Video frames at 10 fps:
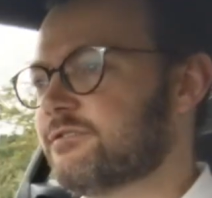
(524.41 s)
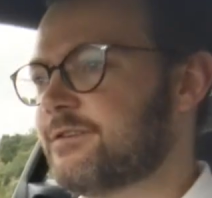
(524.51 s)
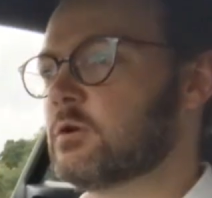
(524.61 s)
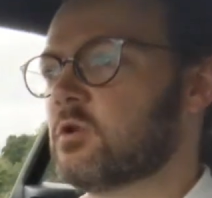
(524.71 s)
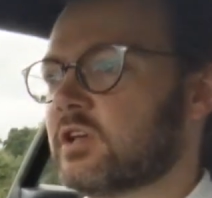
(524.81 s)
You
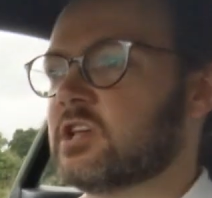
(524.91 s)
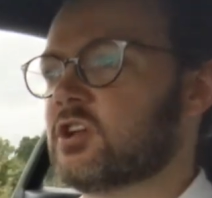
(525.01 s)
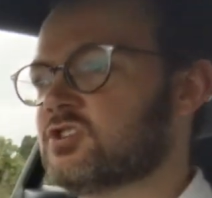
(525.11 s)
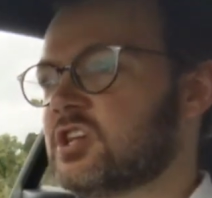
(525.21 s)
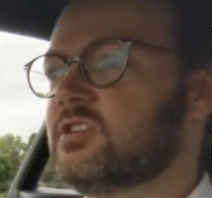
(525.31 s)
feel like you
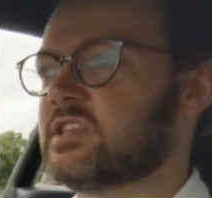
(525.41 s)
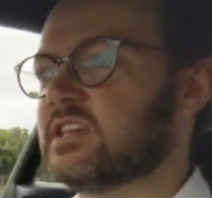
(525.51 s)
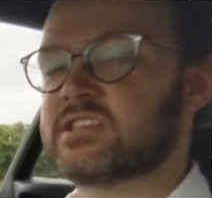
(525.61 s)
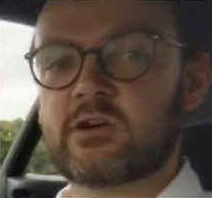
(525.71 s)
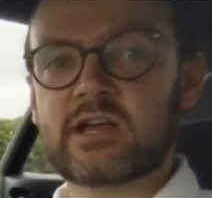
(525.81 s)
could use
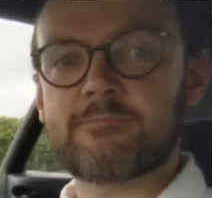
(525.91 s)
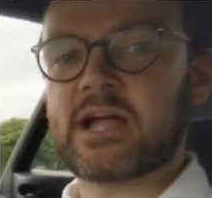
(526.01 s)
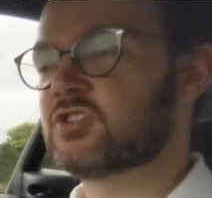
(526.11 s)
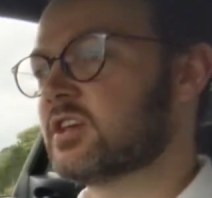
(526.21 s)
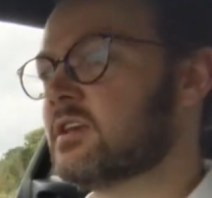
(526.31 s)
this. Now, I can
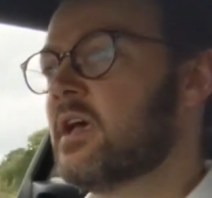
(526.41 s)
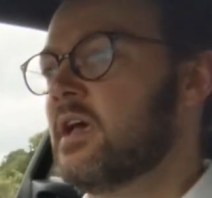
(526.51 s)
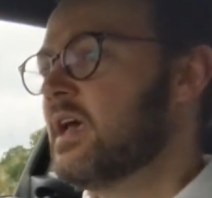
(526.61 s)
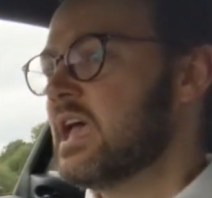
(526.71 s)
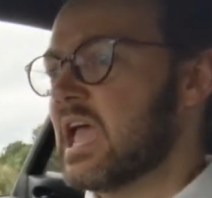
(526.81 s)
imagine
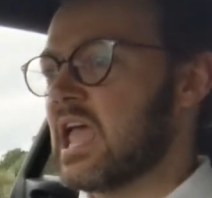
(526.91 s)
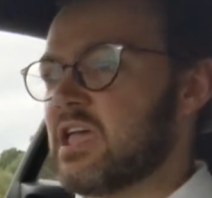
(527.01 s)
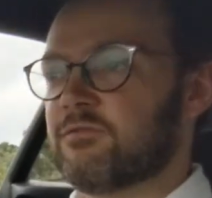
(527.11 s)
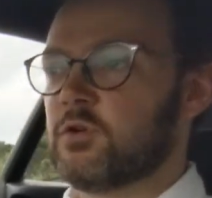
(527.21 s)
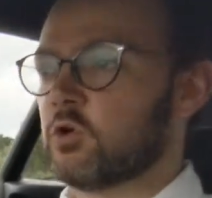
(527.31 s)

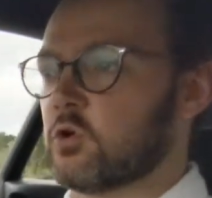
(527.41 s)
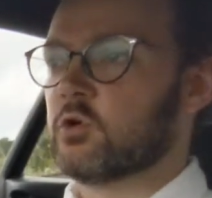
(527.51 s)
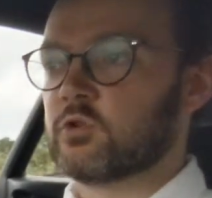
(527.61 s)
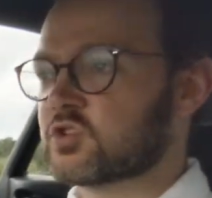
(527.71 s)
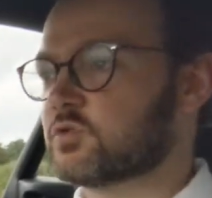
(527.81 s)
if
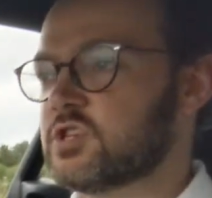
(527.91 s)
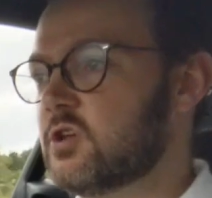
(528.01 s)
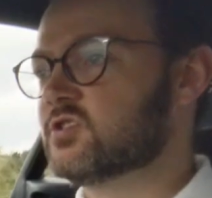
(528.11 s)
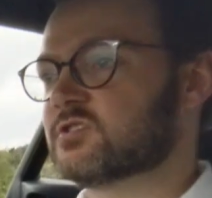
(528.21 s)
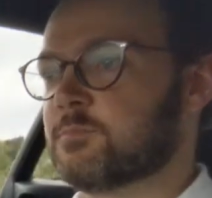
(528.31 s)
you're sort of
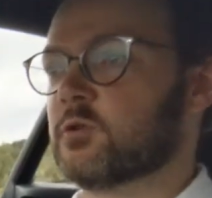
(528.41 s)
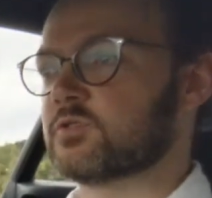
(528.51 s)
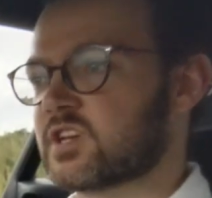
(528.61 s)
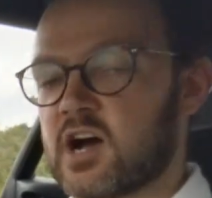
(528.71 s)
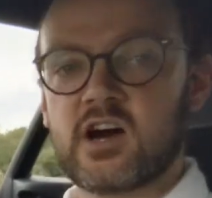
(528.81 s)
new to
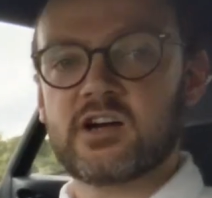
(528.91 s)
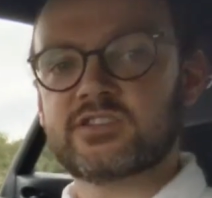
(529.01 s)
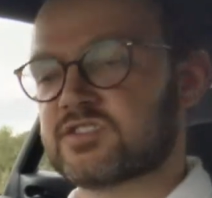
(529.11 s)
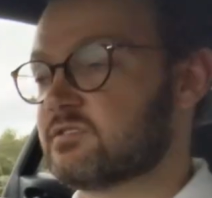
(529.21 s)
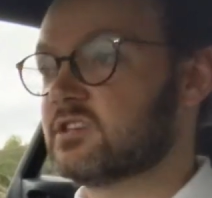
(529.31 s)
sports
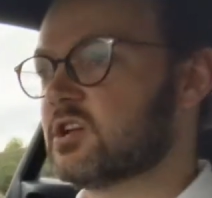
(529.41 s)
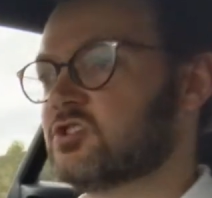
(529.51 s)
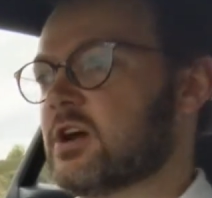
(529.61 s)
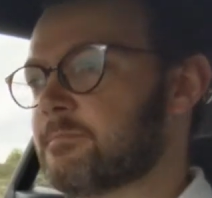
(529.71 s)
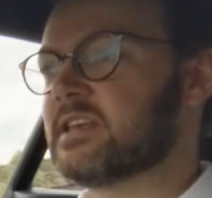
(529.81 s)
cars, you
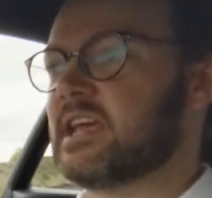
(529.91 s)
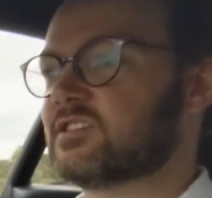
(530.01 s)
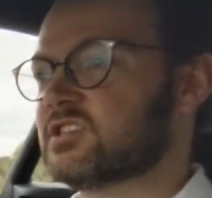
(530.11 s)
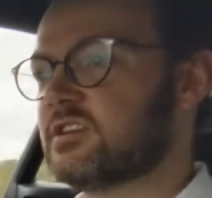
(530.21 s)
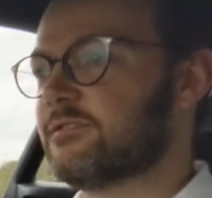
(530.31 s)
could jump in
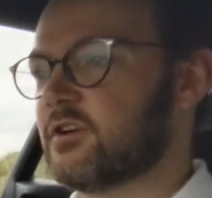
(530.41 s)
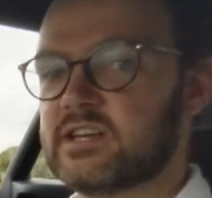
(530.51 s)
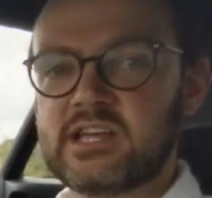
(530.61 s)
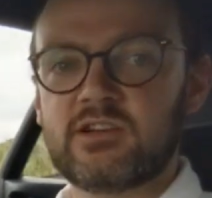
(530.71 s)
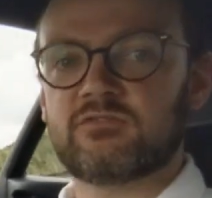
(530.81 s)
this and you'd
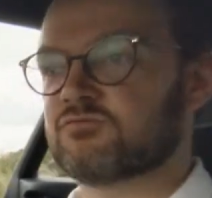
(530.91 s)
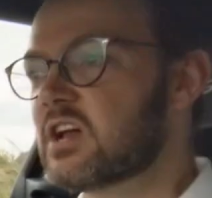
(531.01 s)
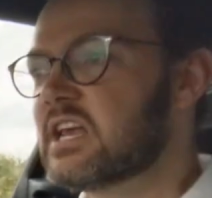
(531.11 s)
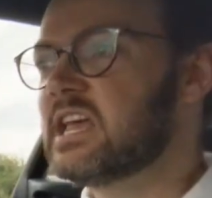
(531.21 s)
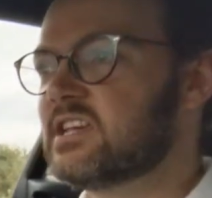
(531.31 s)
find it
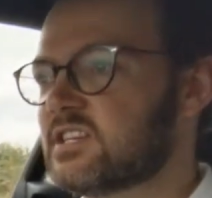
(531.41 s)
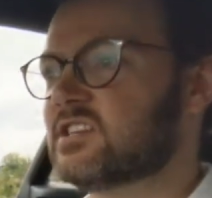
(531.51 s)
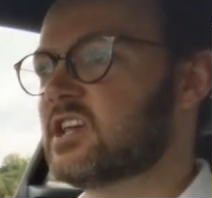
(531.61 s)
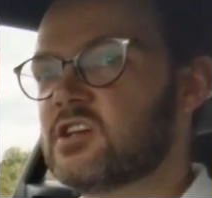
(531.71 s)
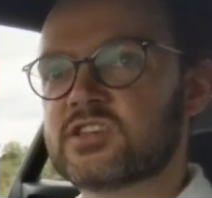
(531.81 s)
really easy
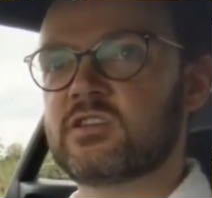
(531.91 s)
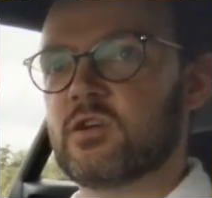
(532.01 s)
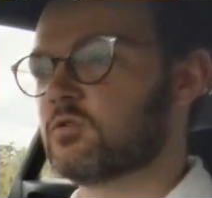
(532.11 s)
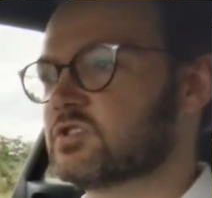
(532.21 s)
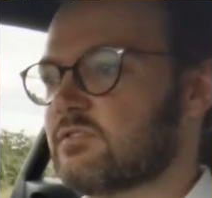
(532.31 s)
to use.
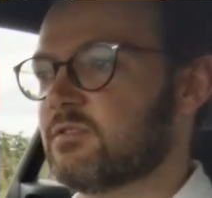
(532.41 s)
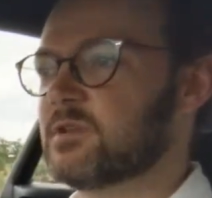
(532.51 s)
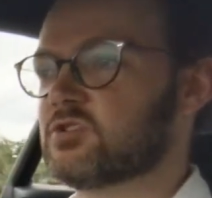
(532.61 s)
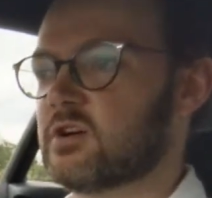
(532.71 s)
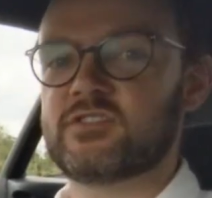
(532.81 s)
And also, if you've
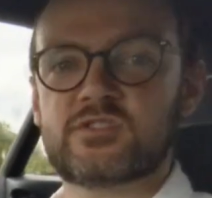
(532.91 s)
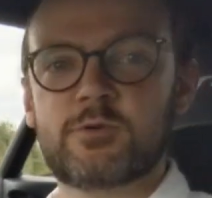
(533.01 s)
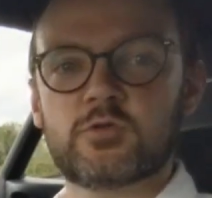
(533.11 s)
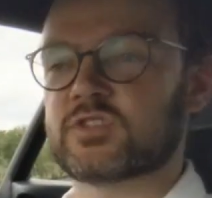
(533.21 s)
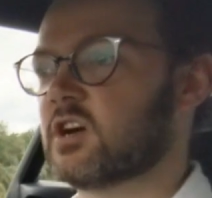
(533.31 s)
been driving
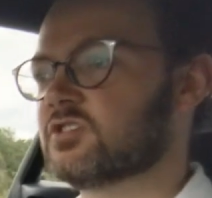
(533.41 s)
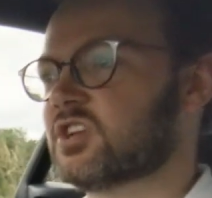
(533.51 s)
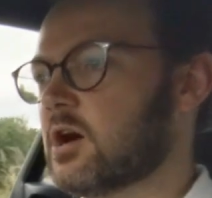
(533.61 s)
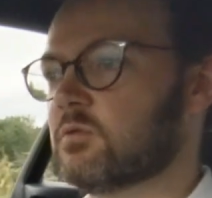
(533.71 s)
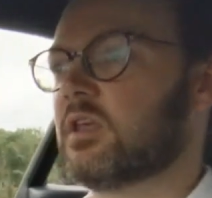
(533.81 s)
sports cars
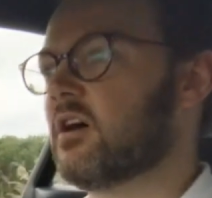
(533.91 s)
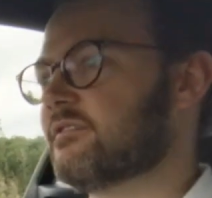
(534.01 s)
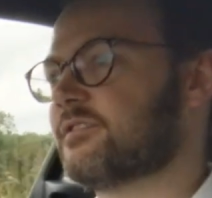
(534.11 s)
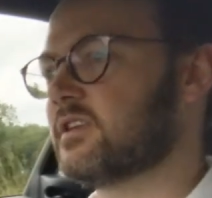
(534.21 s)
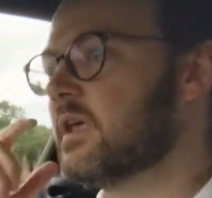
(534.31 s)
your whole
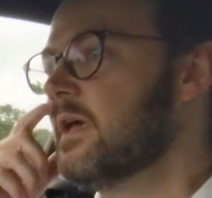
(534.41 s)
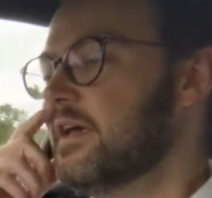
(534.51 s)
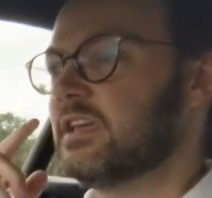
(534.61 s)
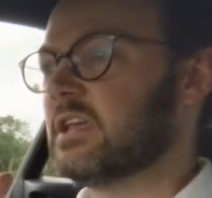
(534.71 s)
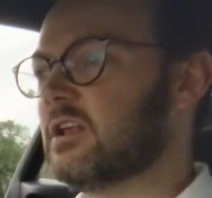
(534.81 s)
life and
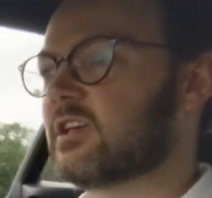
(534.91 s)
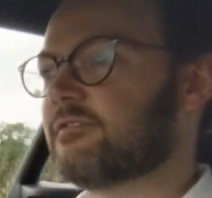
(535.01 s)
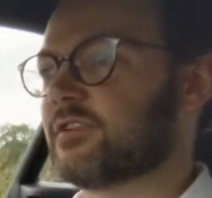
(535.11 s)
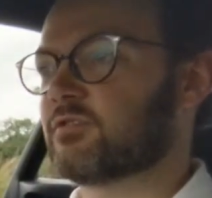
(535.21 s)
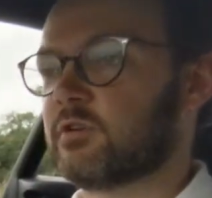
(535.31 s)
you're
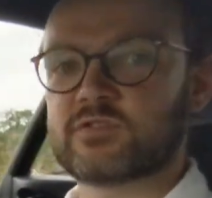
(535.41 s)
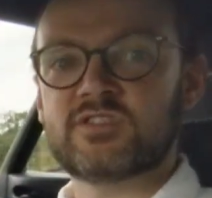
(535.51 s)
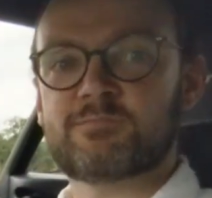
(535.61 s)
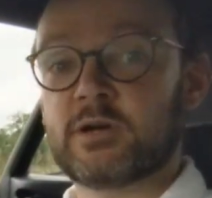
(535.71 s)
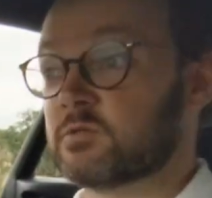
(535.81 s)
looking for thrills
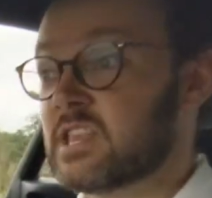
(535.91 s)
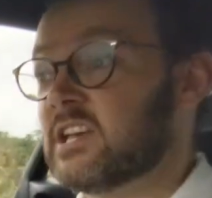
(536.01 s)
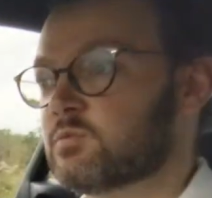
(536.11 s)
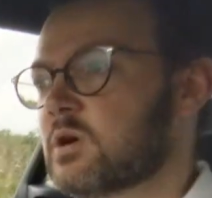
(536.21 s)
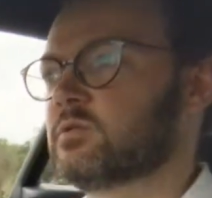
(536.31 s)
and spills,
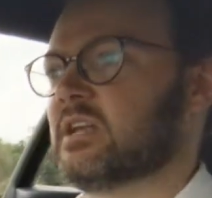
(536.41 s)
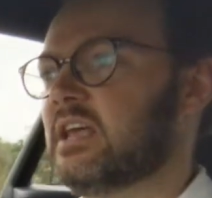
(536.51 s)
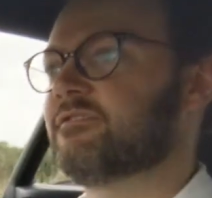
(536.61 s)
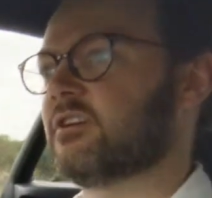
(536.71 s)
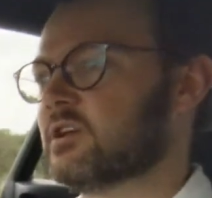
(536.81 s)
this will
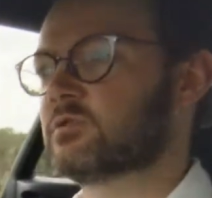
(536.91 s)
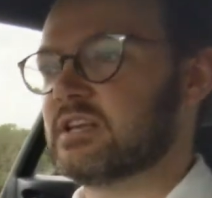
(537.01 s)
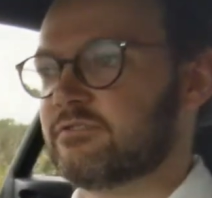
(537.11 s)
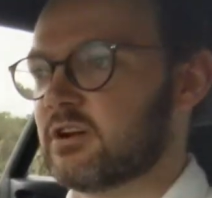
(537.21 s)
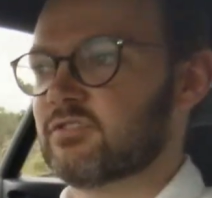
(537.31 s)
deliver and it'll
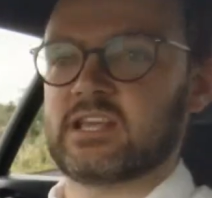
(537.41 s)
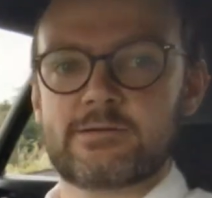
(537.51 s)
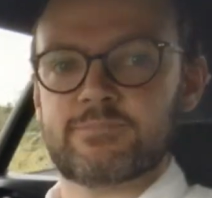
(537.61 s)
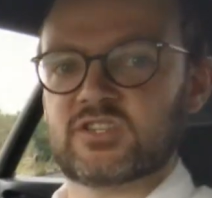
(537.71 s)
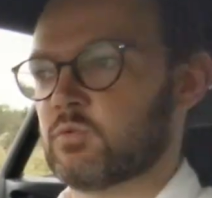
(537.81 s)
deliver
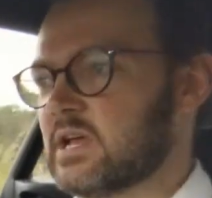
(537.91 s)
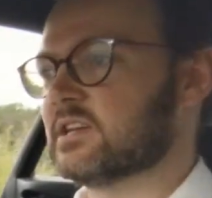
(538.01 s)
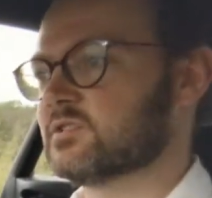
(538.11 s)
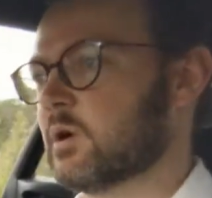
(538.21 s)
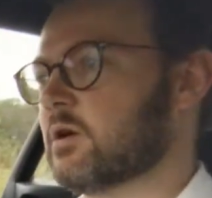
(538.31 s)
everything in
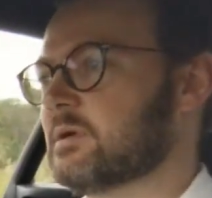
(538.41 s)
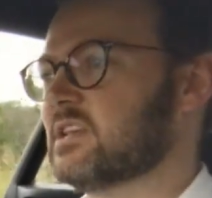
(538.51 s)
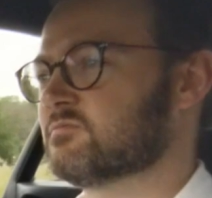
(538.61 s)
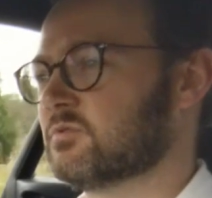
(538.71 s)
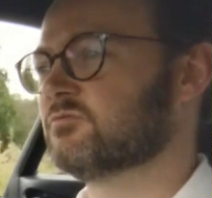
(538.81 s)
between as well. I
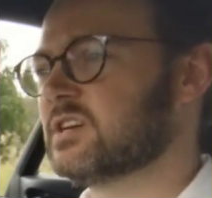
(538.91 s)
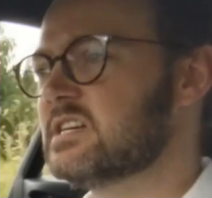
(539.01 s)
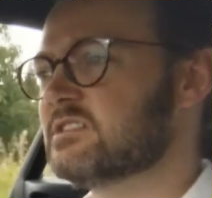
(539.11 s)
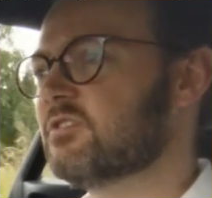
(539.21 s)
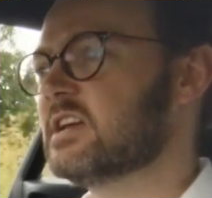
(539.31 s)
mean, it's a
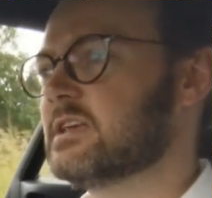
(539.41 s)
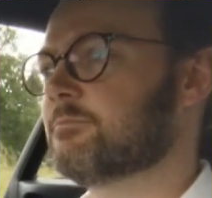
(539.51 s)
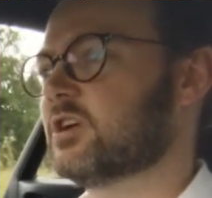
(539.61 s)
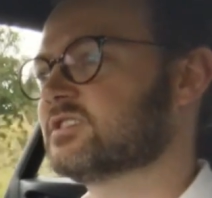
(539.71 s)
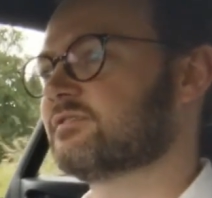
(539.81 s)
really, really
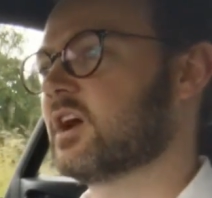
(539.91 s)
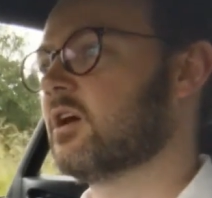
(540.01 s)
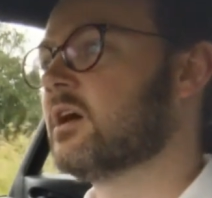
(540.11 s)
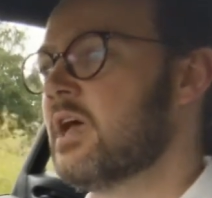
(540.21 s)
impressive car.